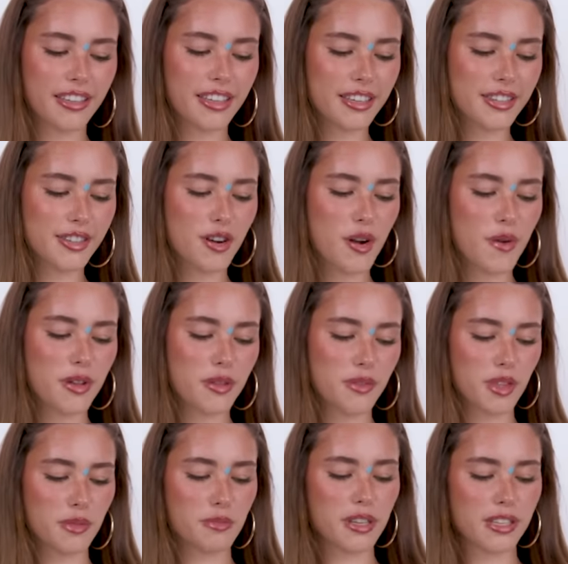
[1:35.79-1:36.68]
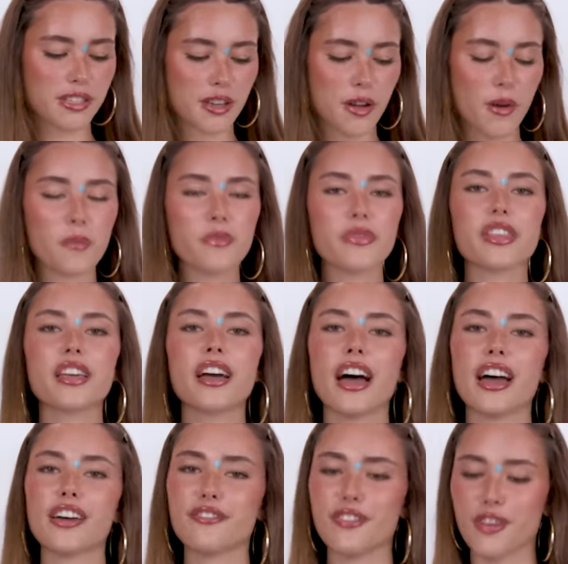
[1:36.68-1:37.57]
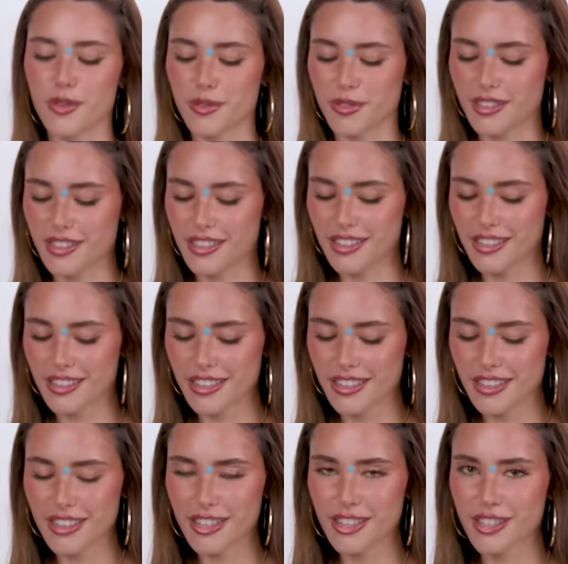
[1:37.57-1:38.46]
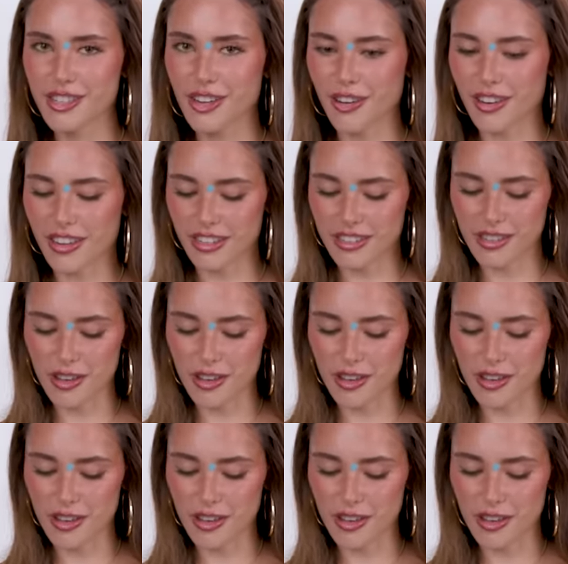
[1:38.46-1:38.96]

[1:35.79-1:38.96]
These are always with me. So headphones, starting